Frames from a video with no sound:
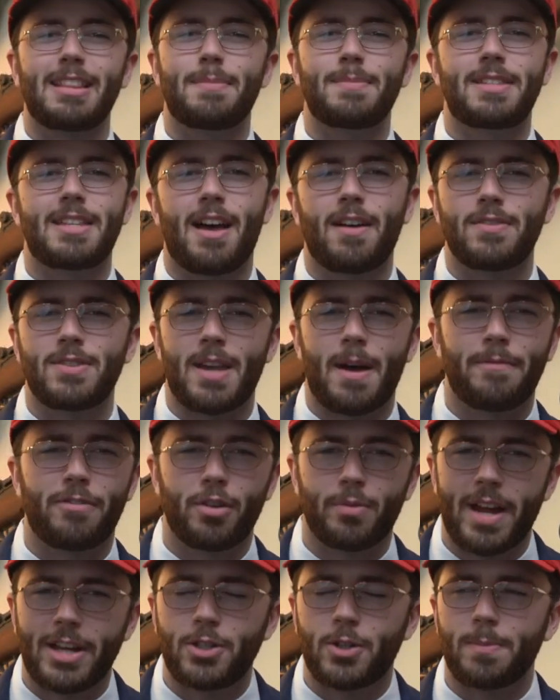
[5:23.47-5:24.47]
themselves up for
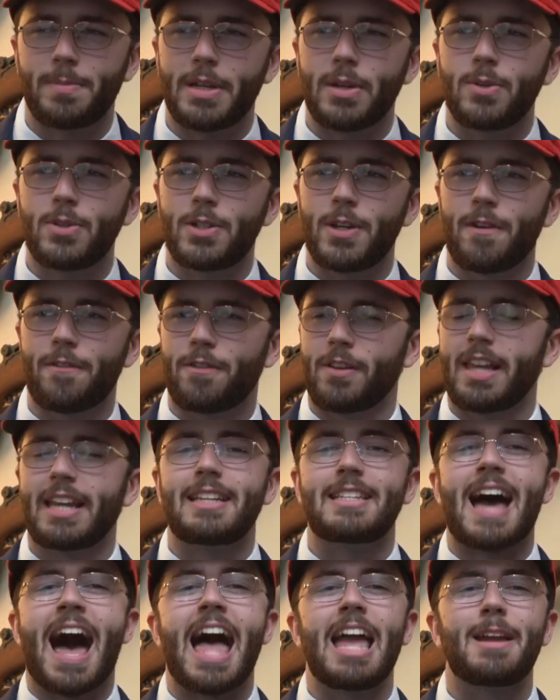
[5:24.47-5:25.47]
retribution for
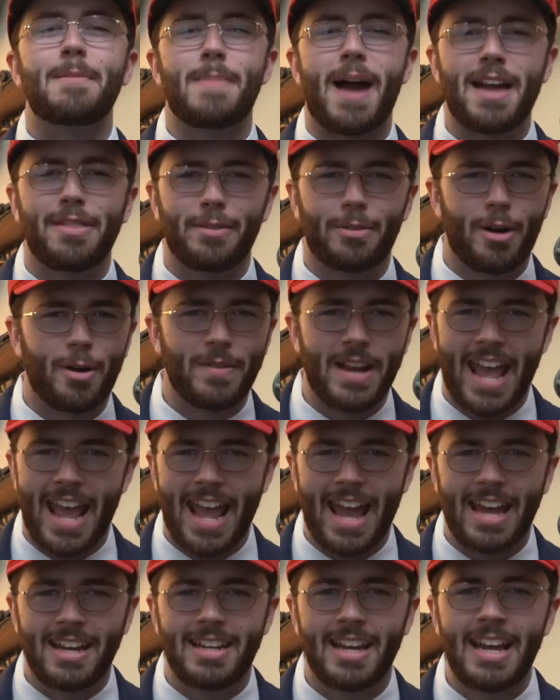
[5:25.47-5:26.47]
like dying by their own
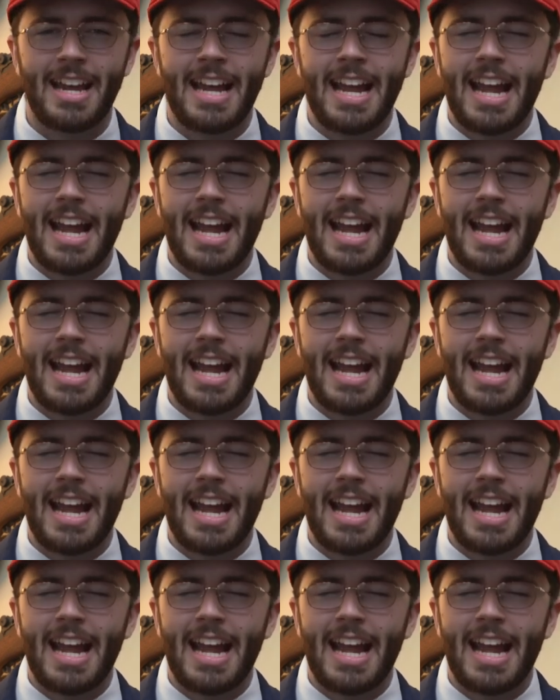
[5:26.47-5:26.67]
hand